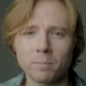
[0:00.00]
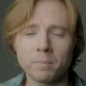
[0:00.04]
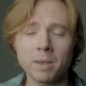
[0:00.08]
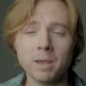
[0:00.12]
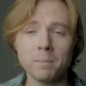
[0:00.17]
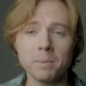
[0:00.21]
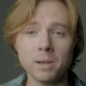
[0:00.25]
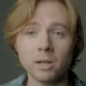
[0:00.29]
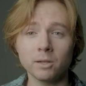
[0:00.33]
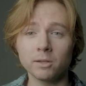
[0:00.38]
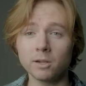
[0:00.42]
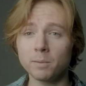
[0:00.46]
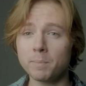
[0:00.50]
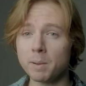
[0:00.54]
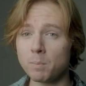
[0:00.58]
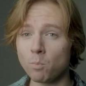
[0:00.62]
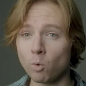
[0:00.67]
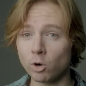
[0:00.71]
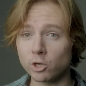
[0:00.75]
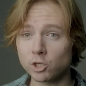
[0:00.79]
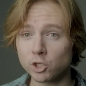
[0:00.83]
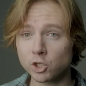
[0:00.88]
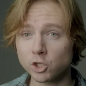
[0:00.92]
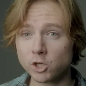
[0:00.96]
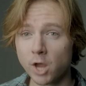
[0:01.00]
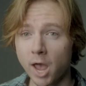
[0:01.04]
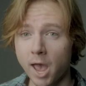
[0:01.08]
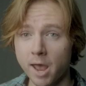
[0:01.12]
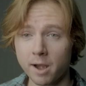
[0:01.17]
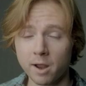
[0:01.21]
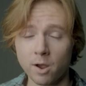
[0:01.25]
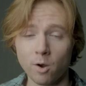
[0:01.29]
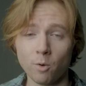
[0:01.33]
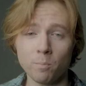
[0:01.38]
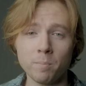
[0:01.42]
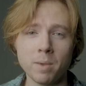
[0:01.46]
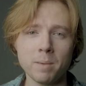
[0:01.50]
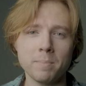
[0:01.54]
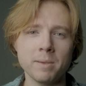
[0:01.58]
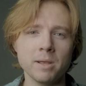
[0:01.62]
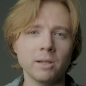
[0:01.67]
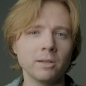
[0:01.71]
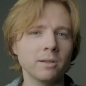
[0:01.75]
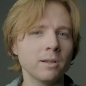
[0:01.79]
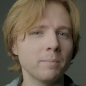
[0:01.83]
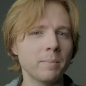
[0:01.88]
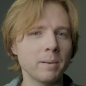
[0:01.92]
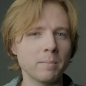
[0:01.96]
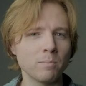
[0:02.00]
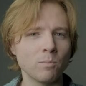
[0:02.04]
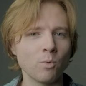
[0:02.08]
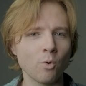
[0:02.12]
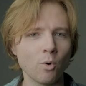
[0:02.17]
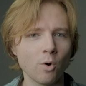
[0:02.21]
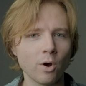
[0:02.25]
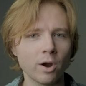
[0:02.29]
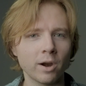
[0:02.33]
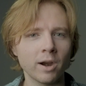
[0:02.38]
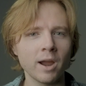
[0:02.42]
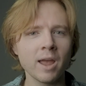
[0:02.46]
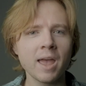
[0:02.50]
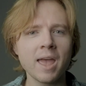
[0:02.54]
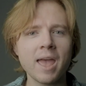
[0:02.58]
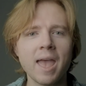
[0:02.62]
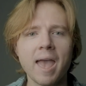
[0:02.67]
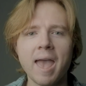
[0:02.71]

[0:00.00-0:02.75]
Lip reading: maybe a little bit more shadow, maybe a little bit more